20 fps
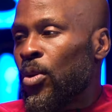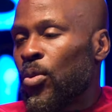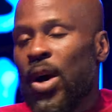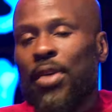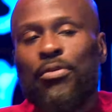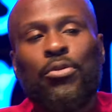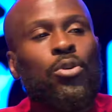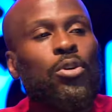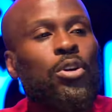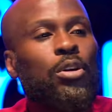We
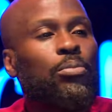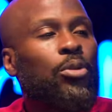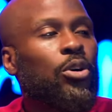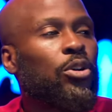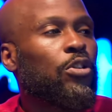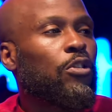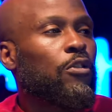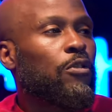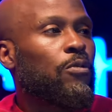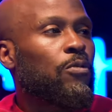haven't heard a
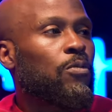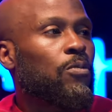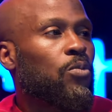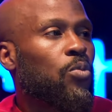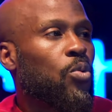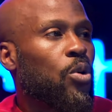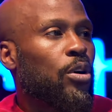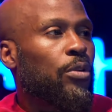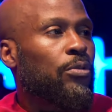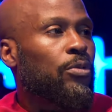body of
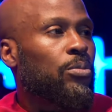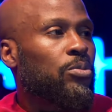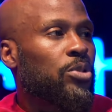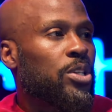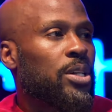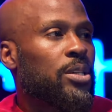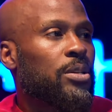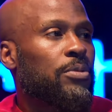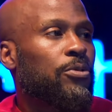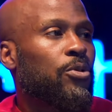work from
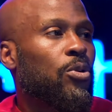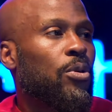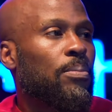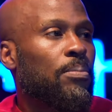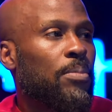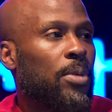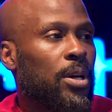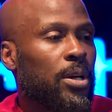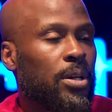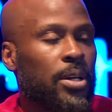Jesse for a
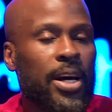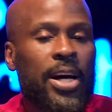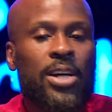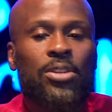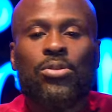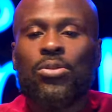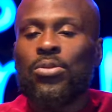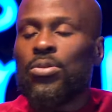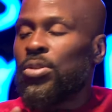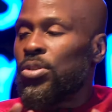minute. He
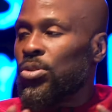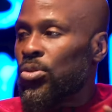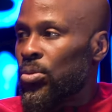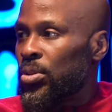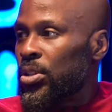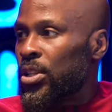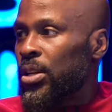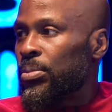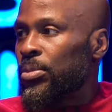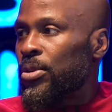has all his
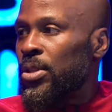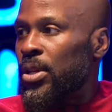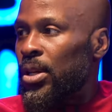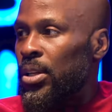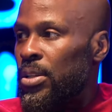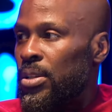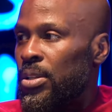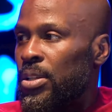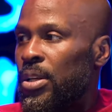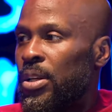own demons that
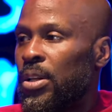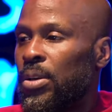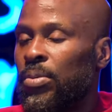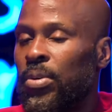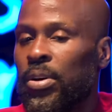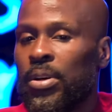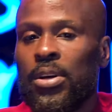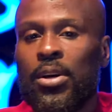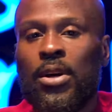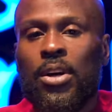he's dealing
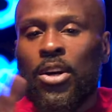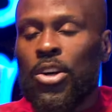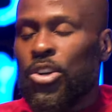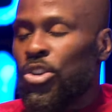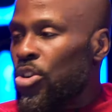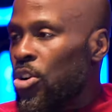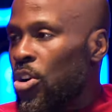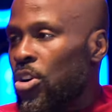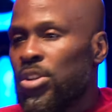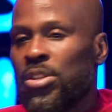with,
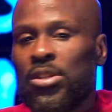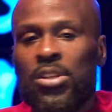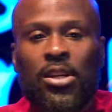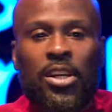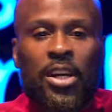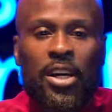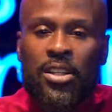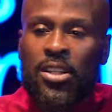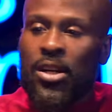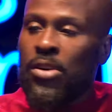Chalk
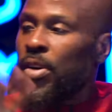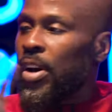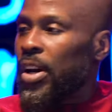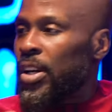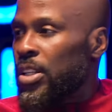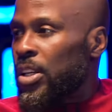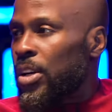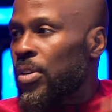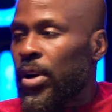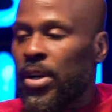City, etc.,
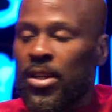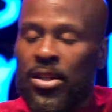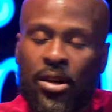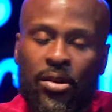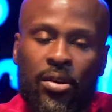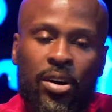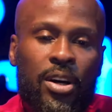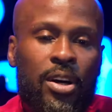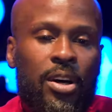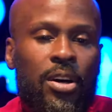etc.,
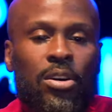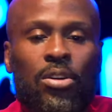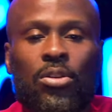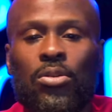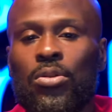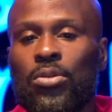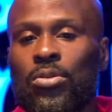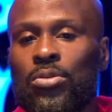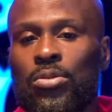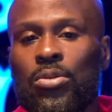etc.
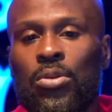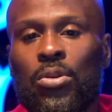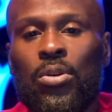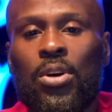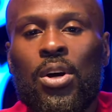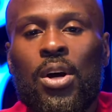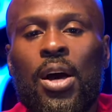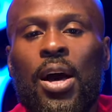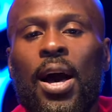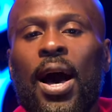You know,
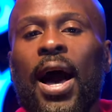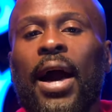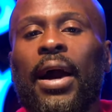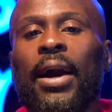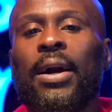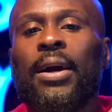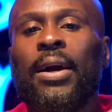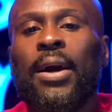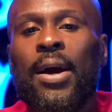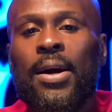so I
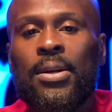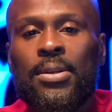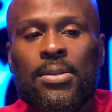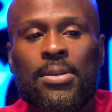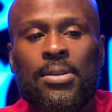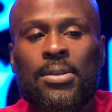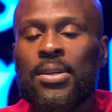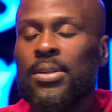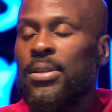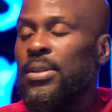can't
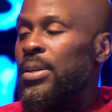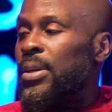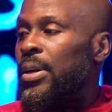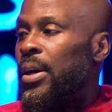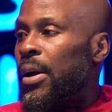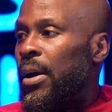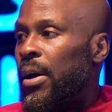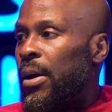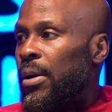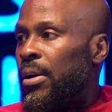sit
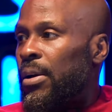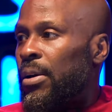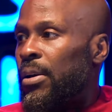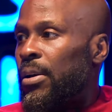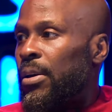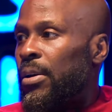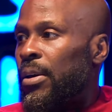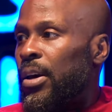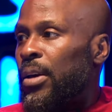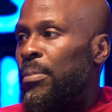here
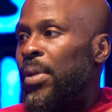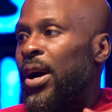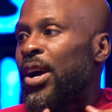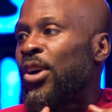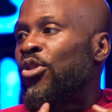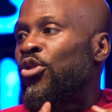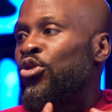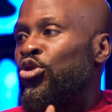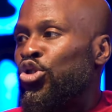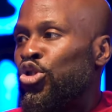in my
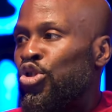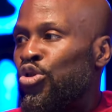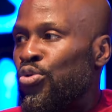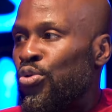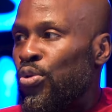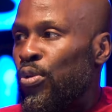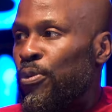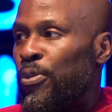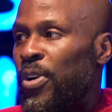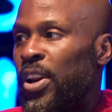own
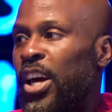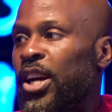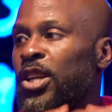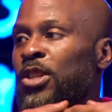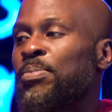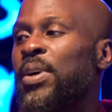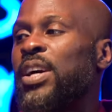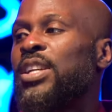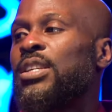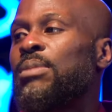truth and
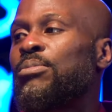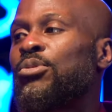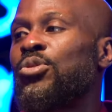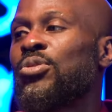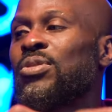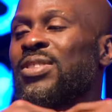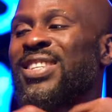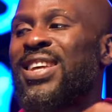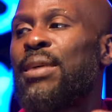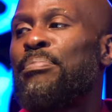expect him to
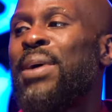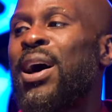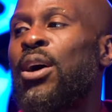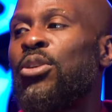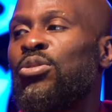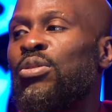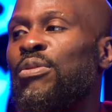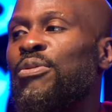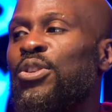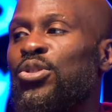step
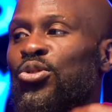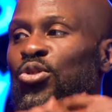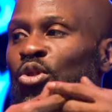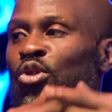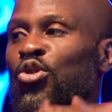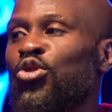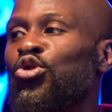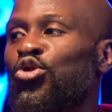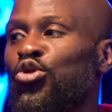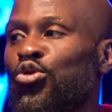out of his
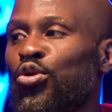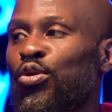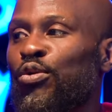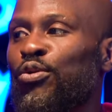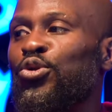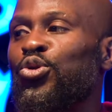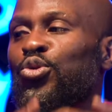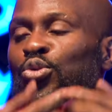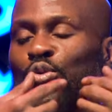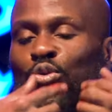own
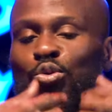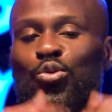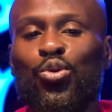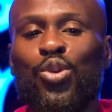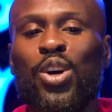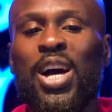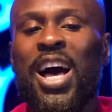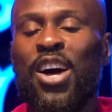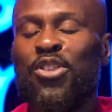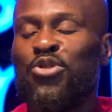truth to
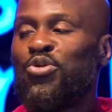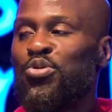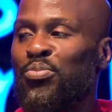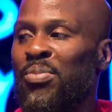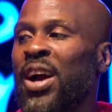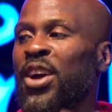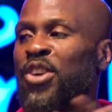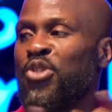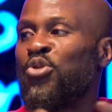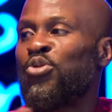handle
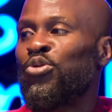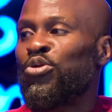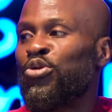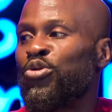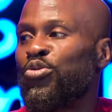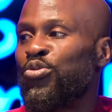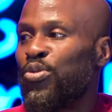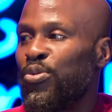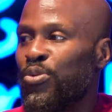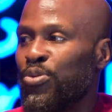my own
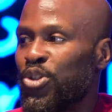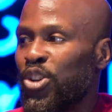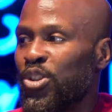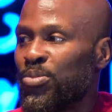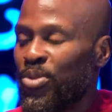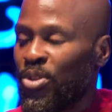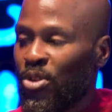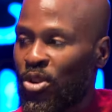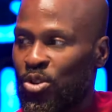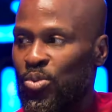truth
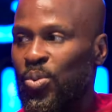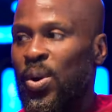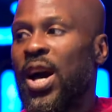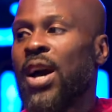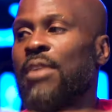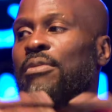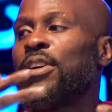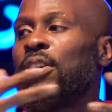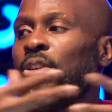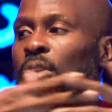just because we
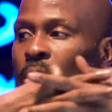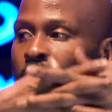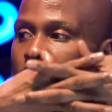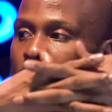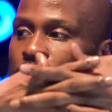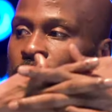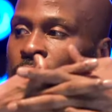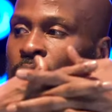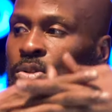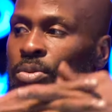have a
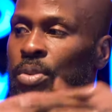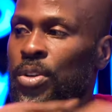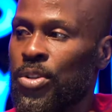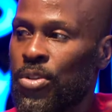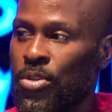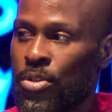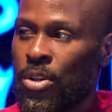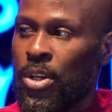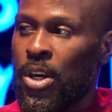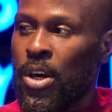collab
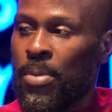situation. You